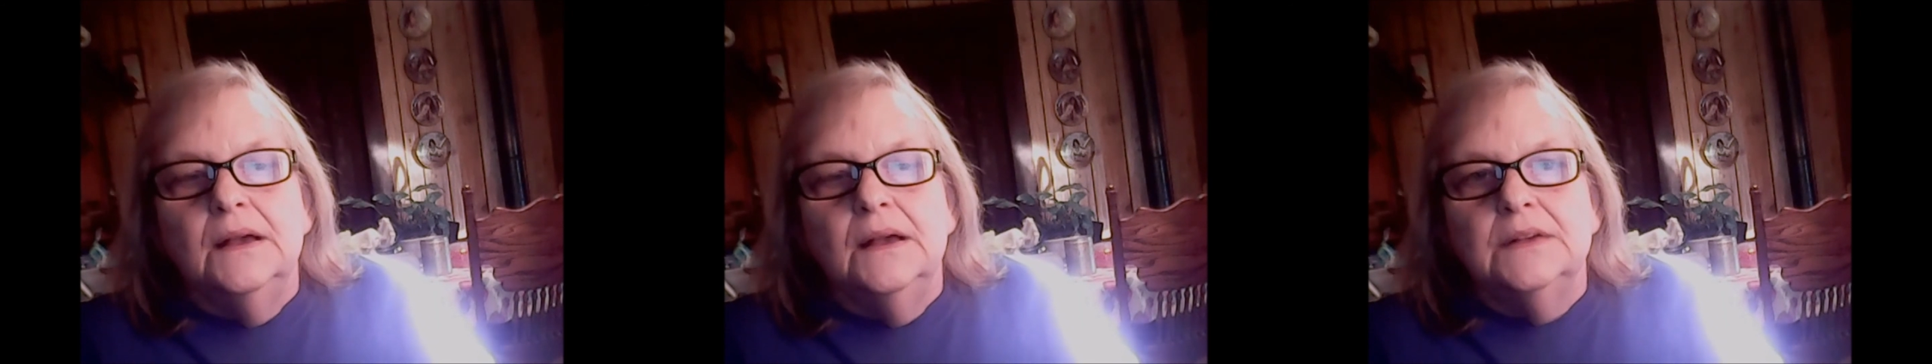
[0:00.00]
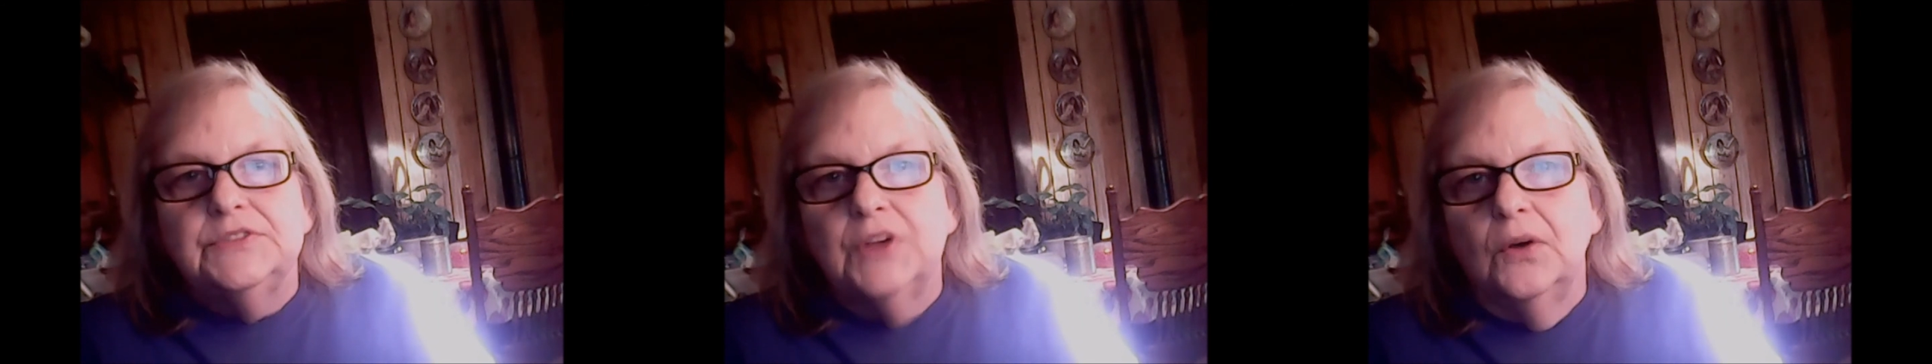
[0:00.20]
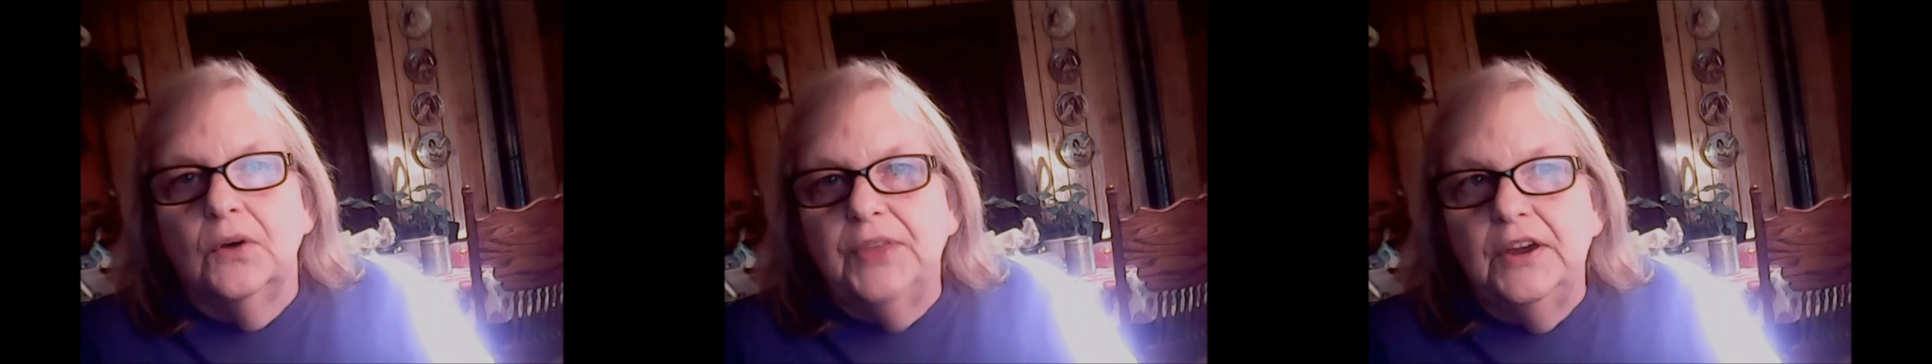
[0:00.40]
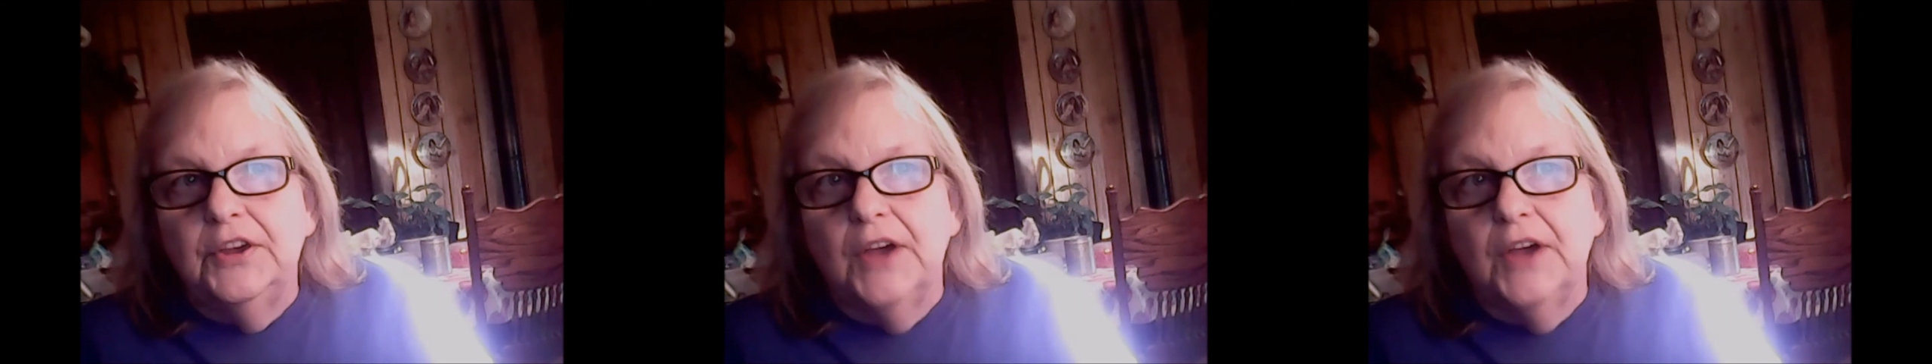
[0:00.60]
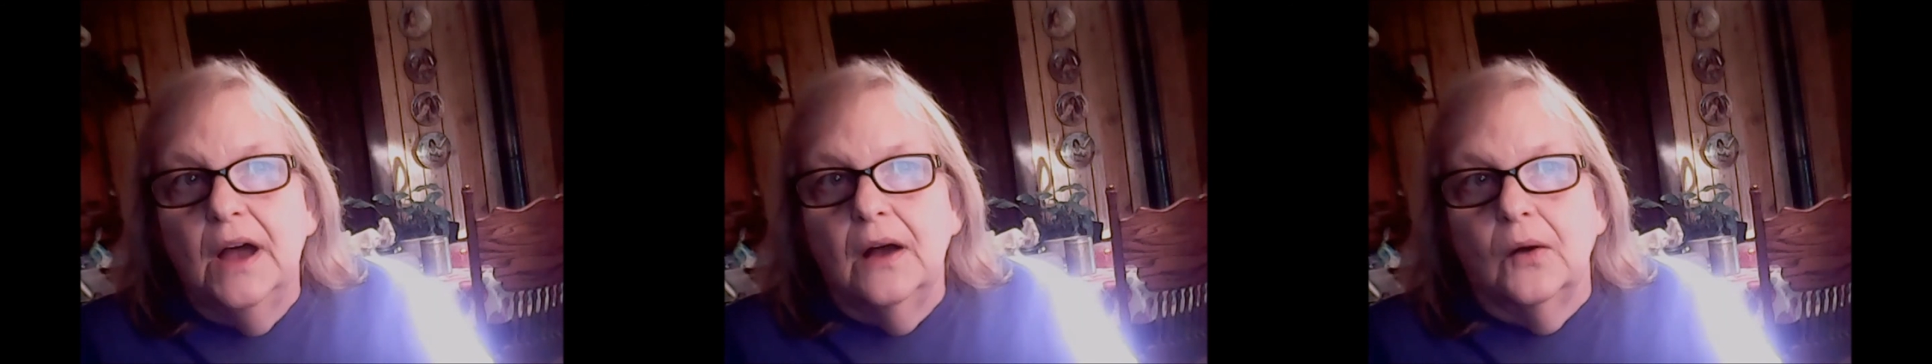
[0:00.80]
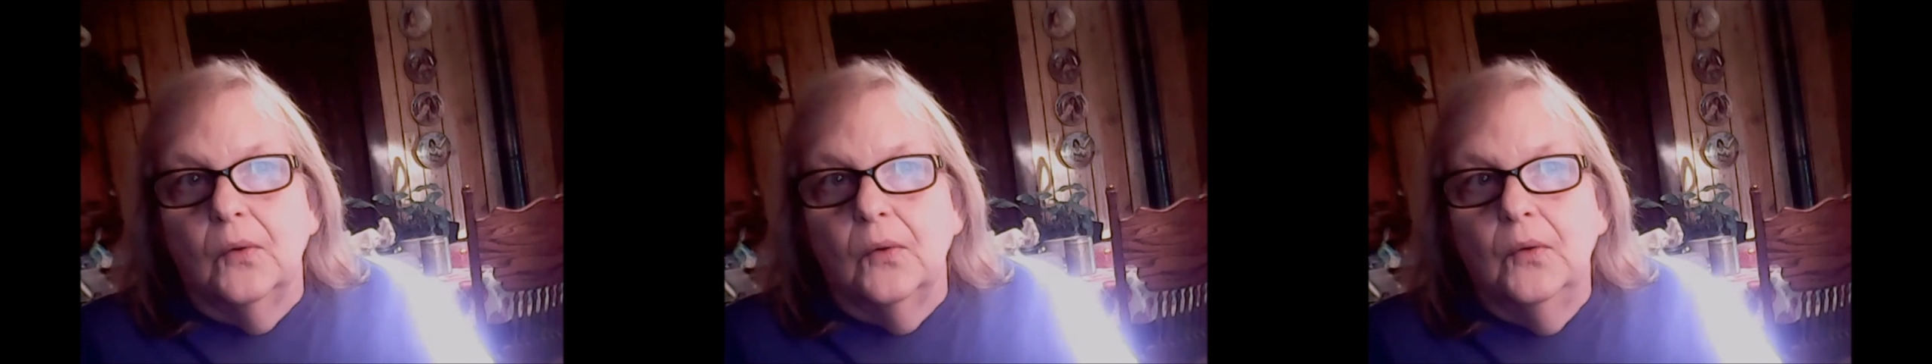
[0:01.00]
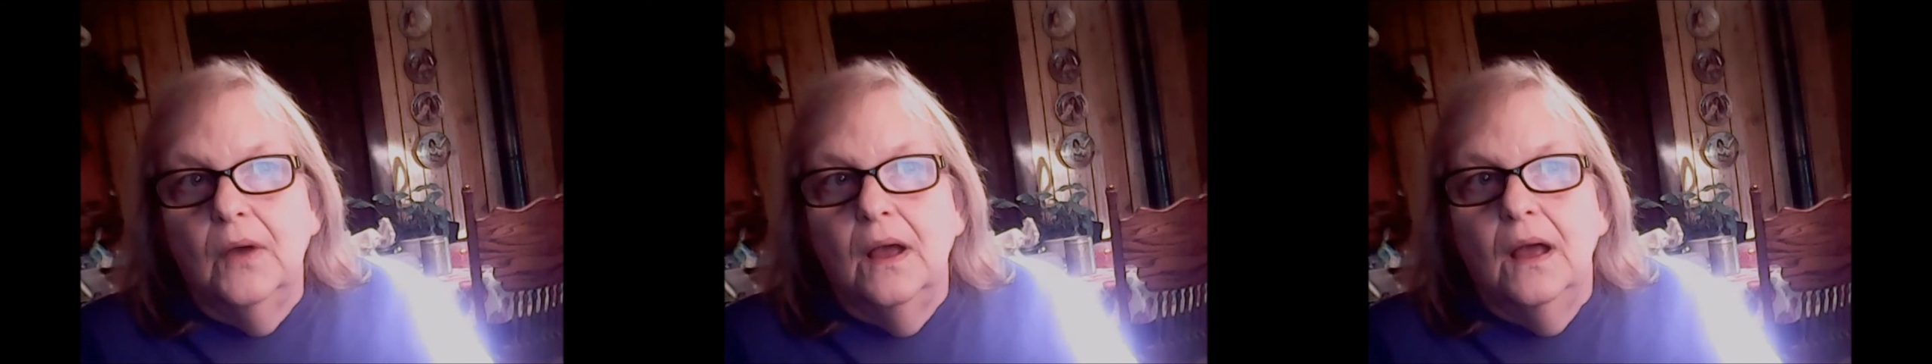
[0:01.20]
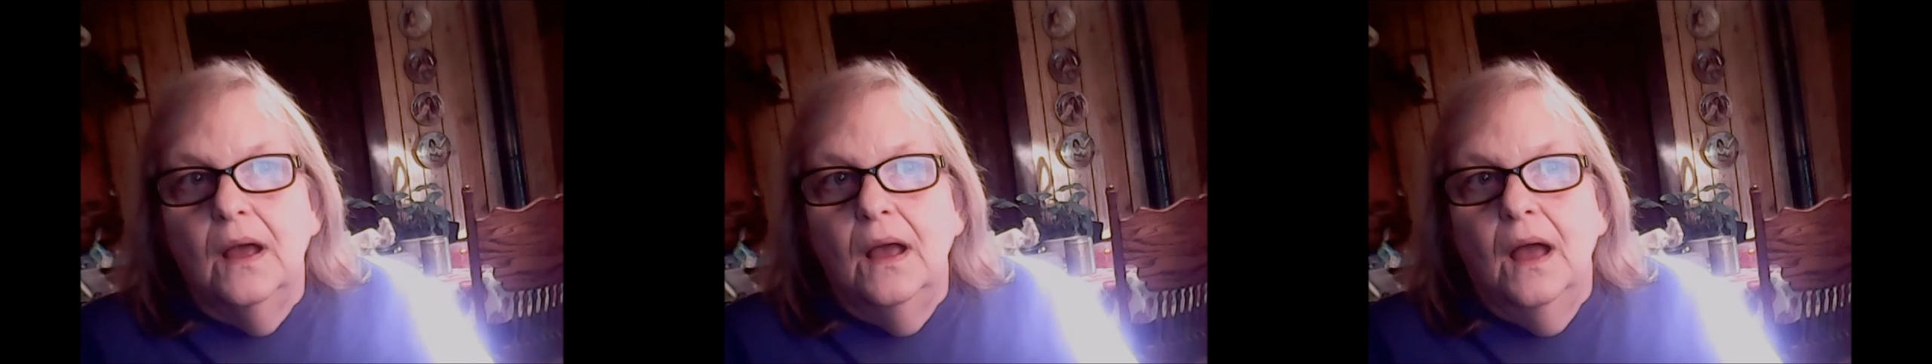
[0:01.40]
So there you go.
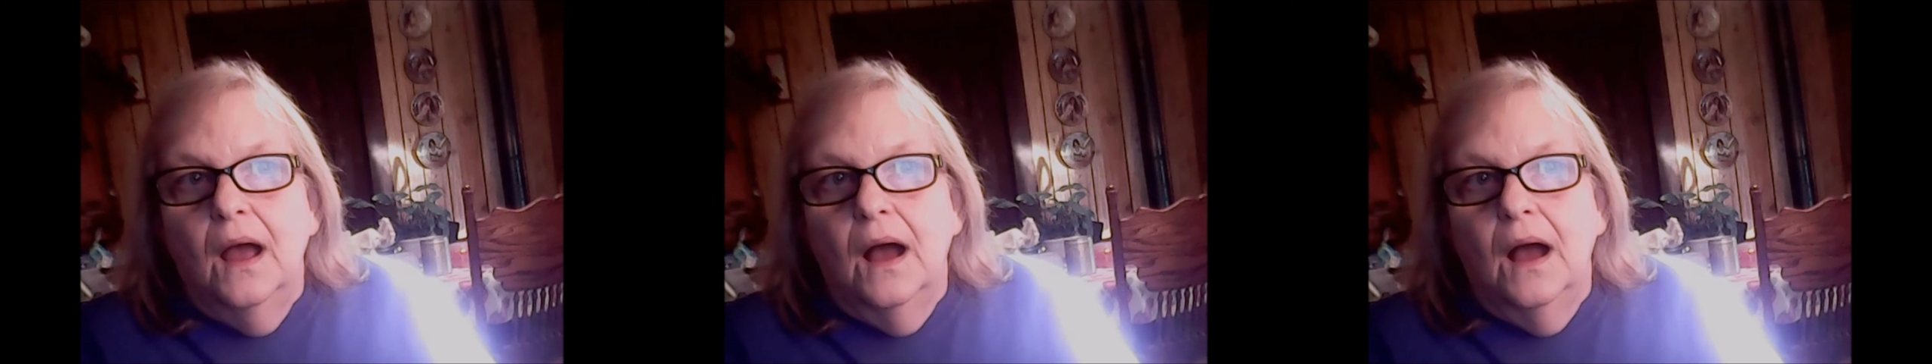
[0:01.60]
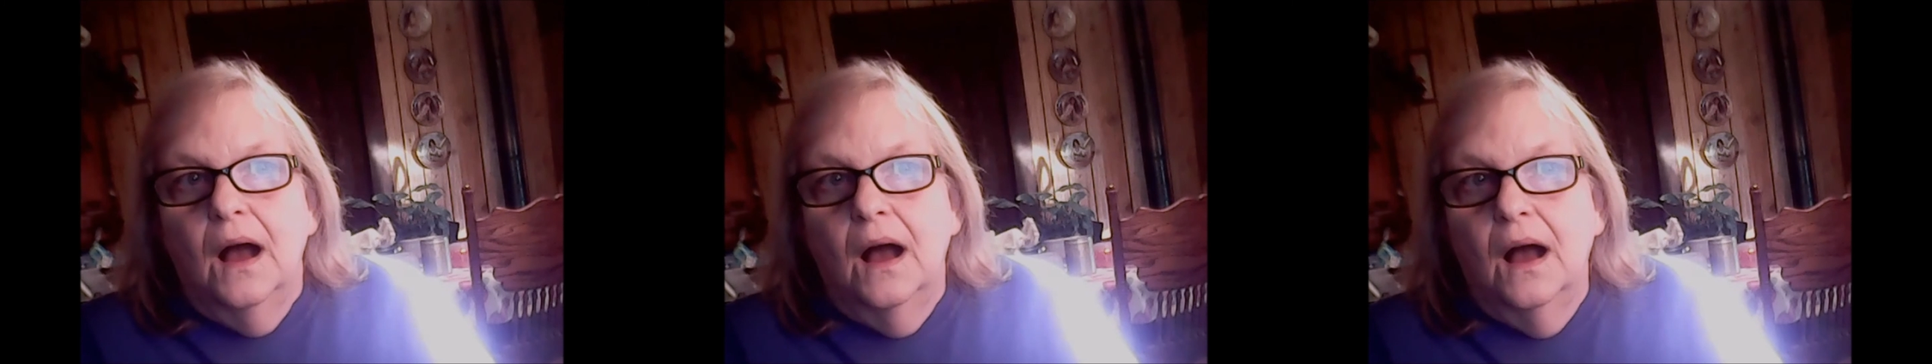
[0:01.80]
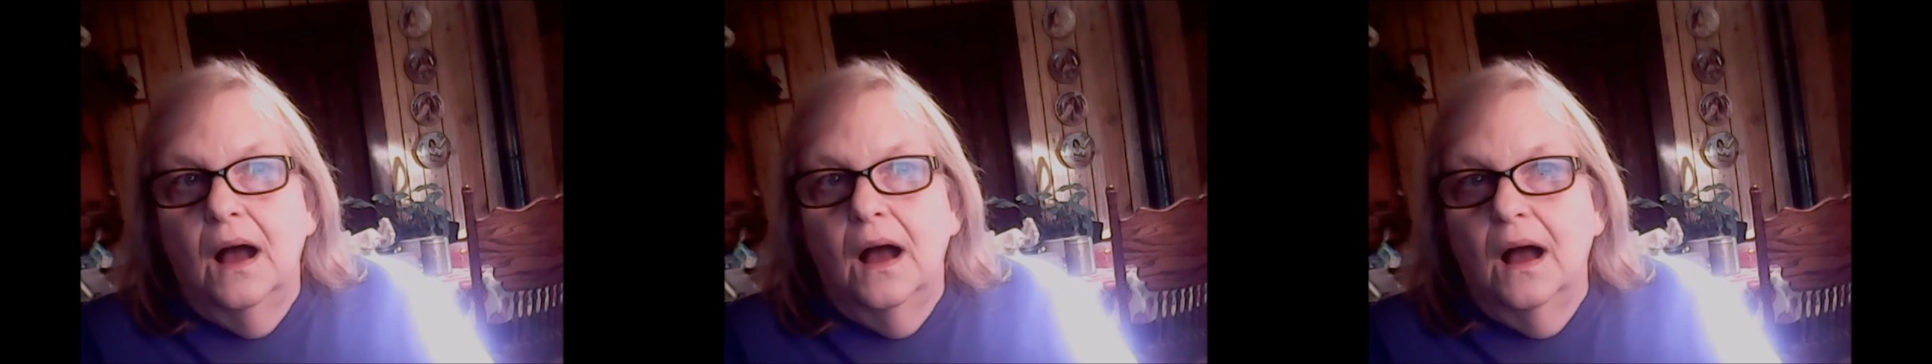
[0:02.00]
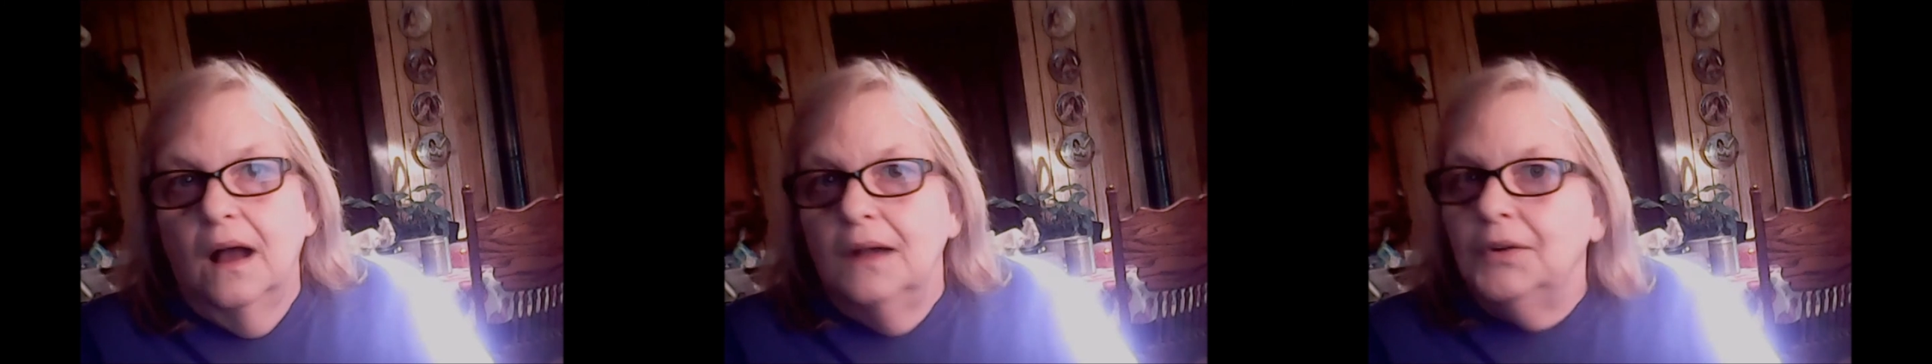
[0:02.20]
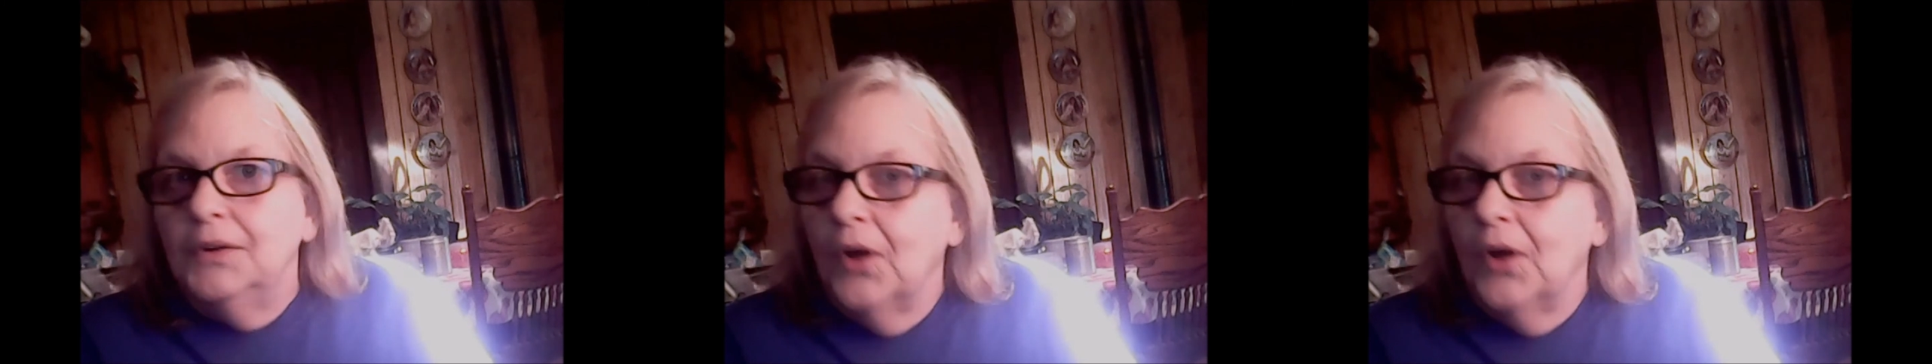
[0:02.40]
Uh,